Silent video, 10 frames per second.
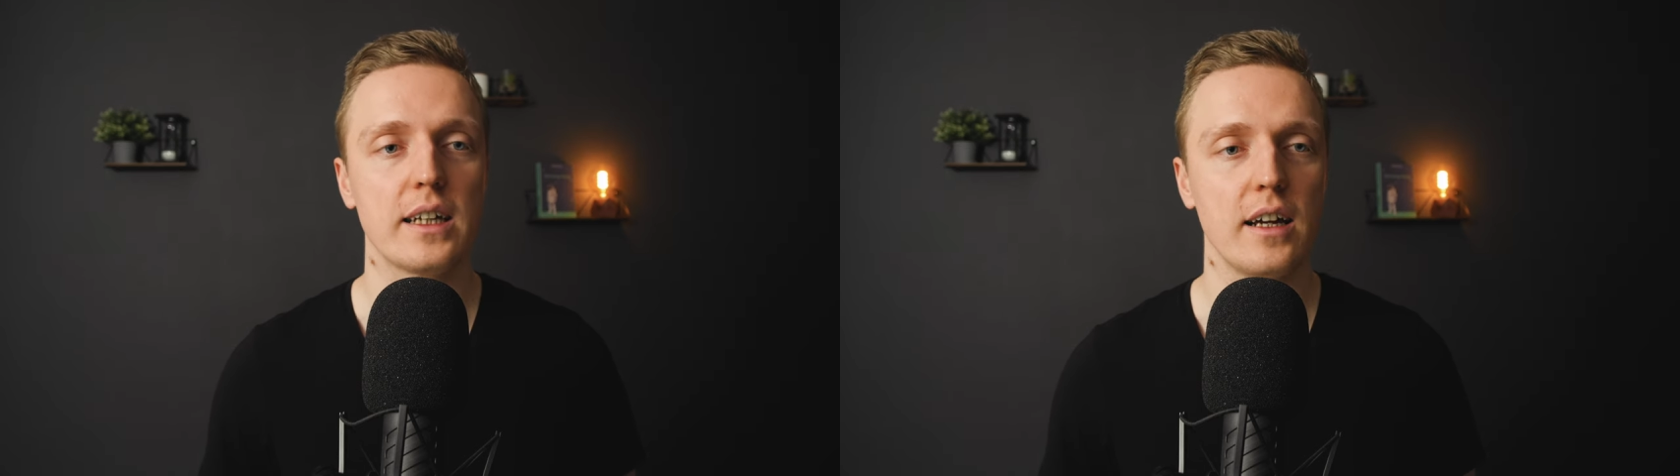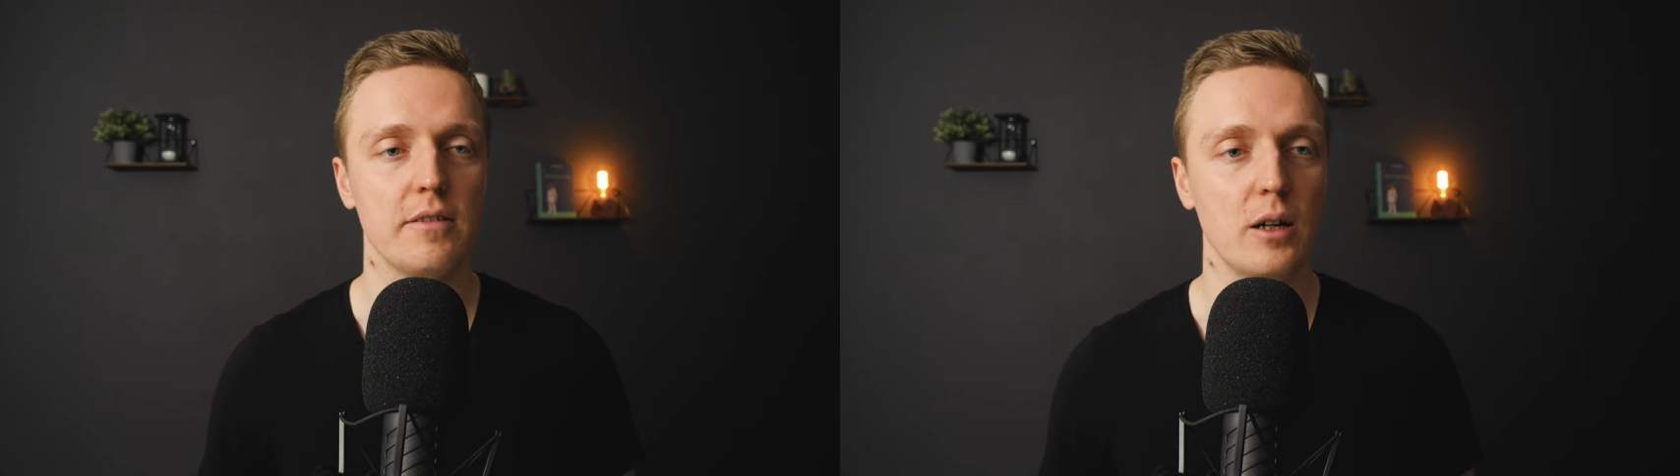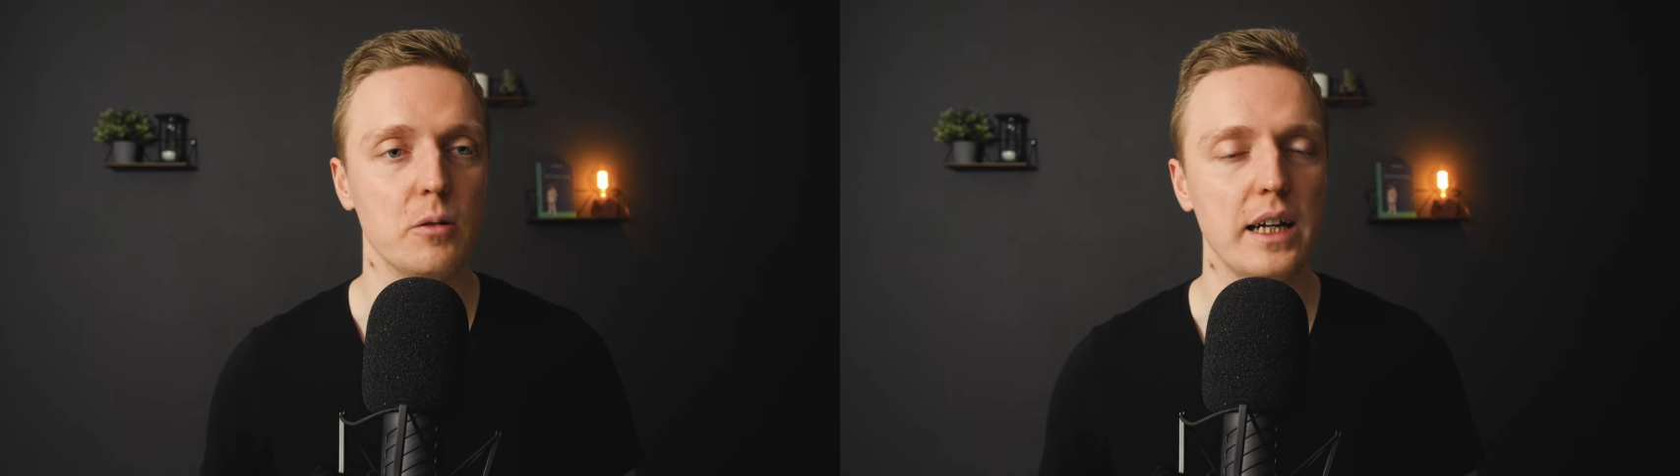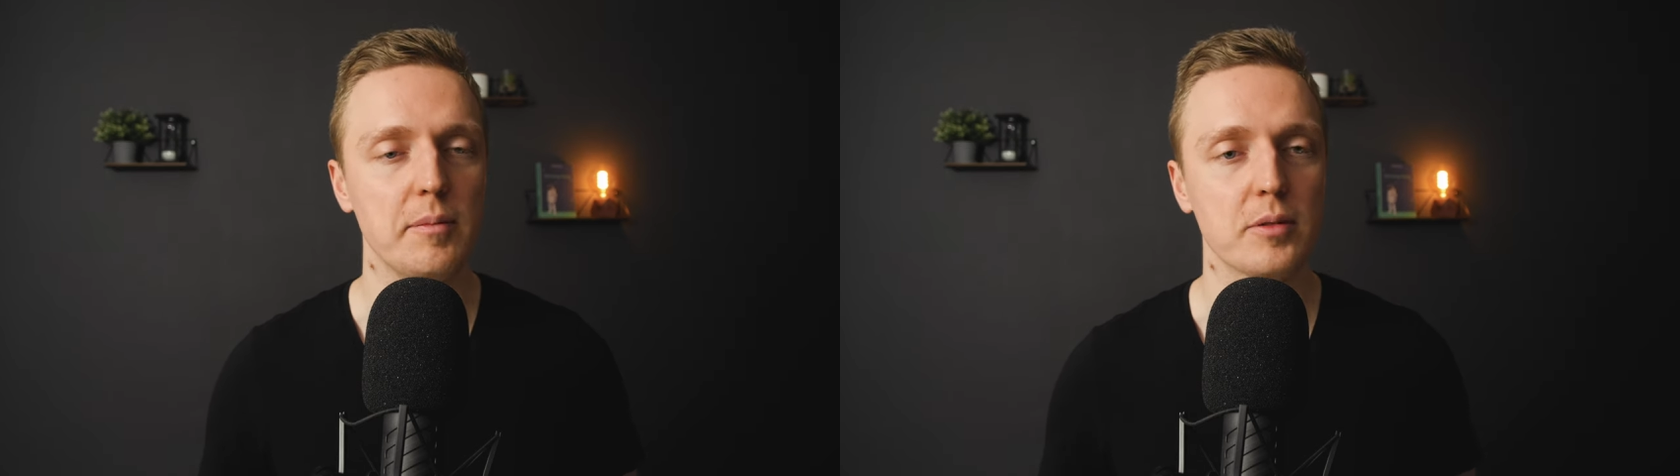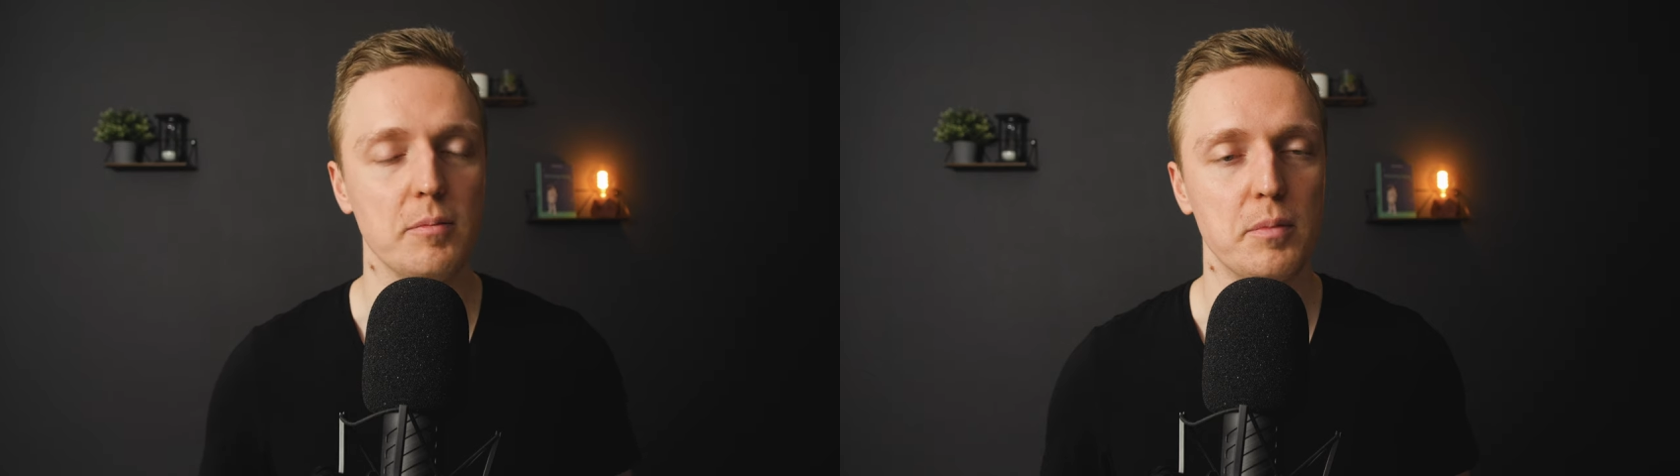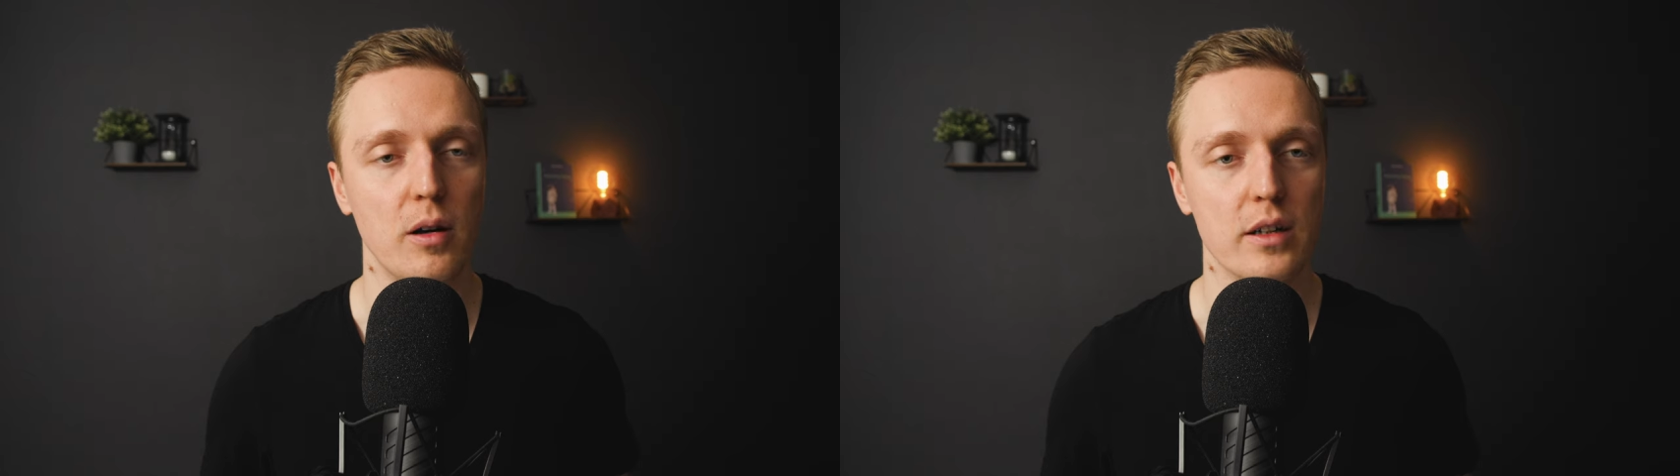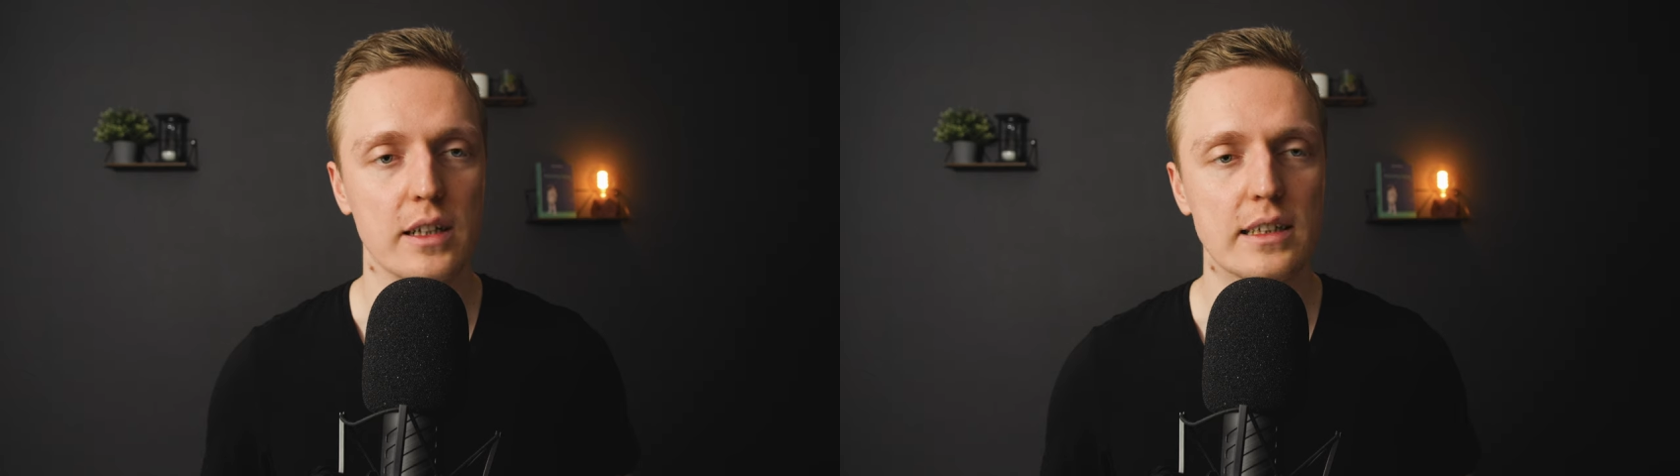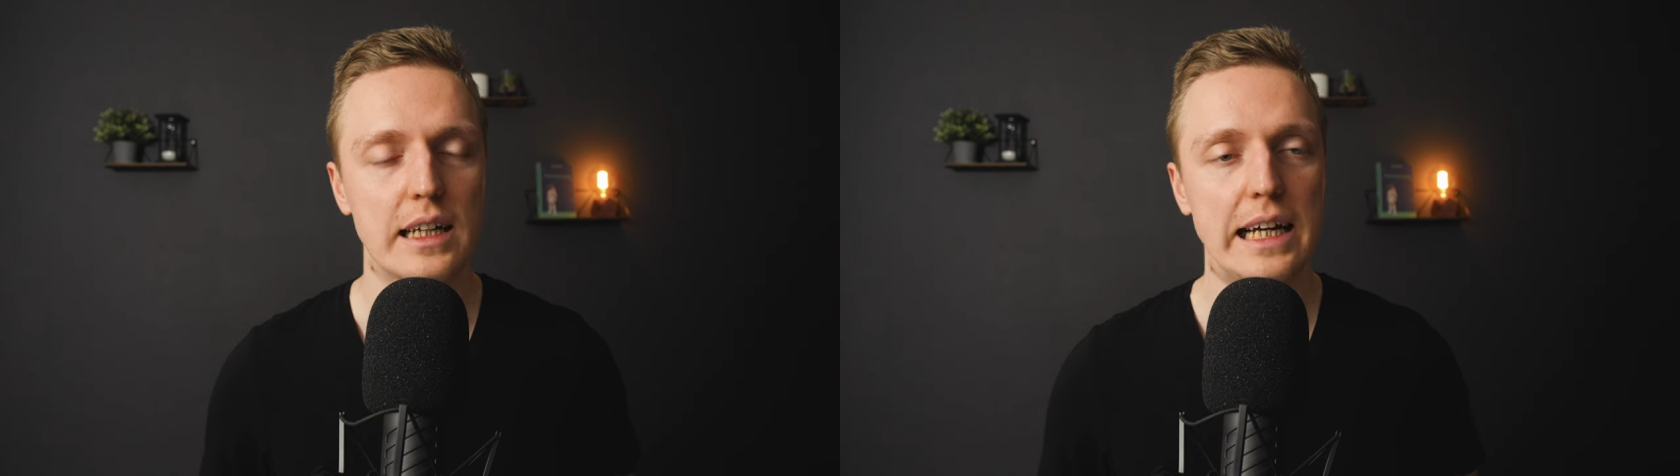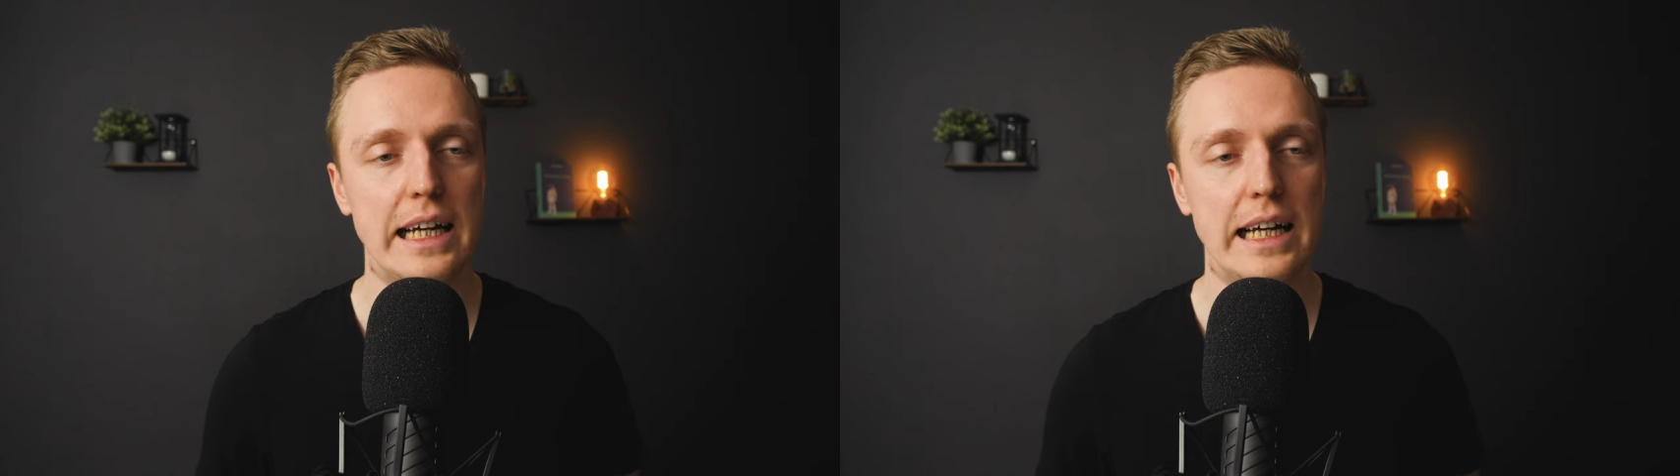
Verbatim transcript: have our app component